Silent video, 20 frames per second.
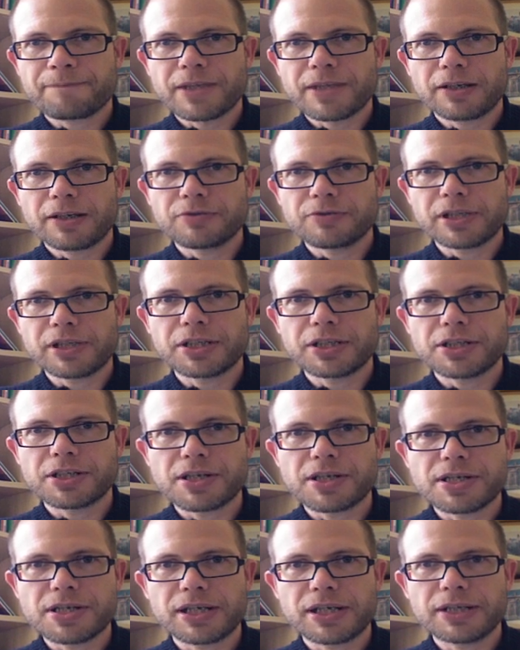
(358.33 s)
creation
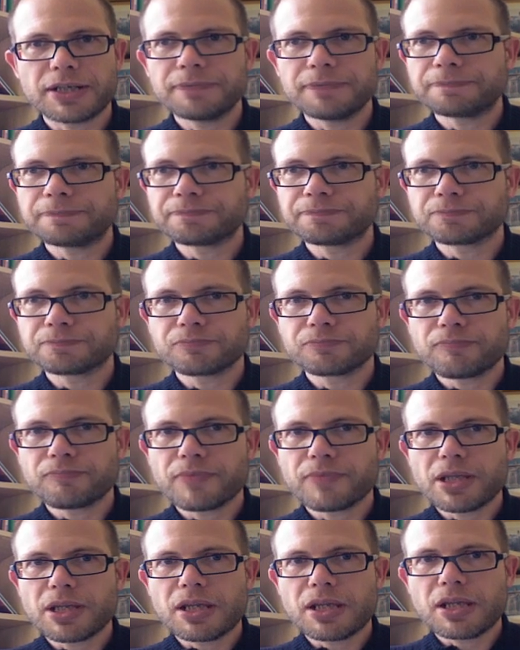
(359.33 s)
side.
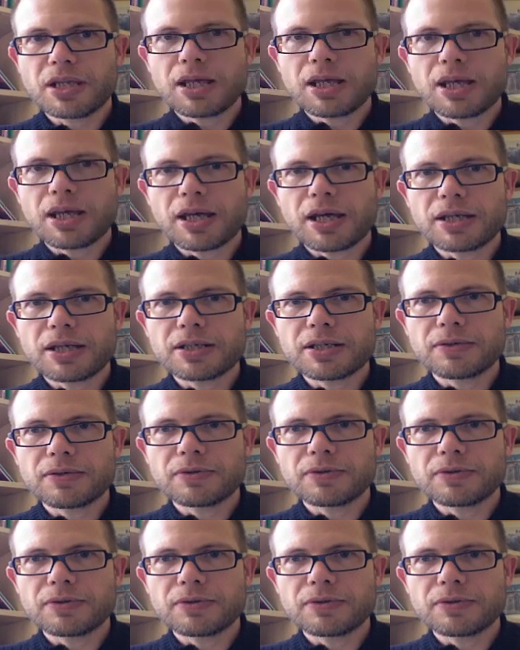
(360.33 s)
And